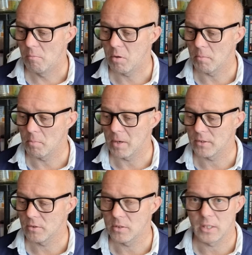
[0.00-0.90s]
Probably
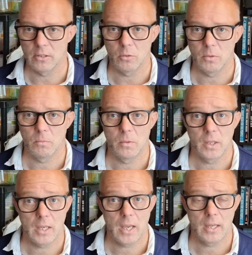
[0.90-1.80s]
best just to do it with
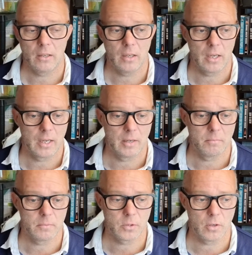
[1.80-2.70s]
the keg.
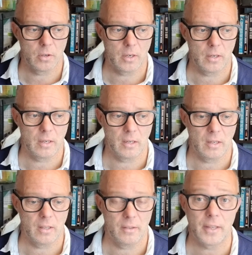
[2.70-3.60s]
So
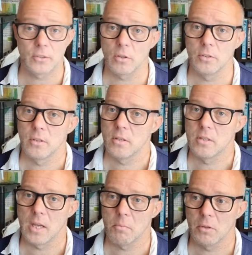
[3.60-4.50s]
that's going to the
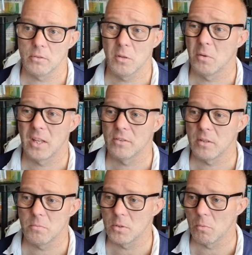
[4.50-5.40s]
tip, because no one else
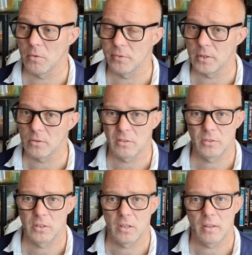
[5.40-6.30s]
seems to want it, so I'll
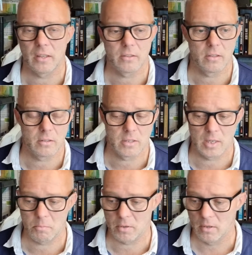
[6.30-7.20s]
just get that to the
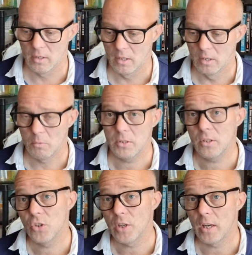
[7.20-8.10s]
tip, which
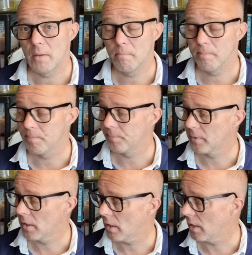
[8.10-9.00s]
is a shame.
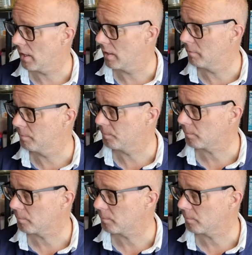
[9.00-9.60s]
But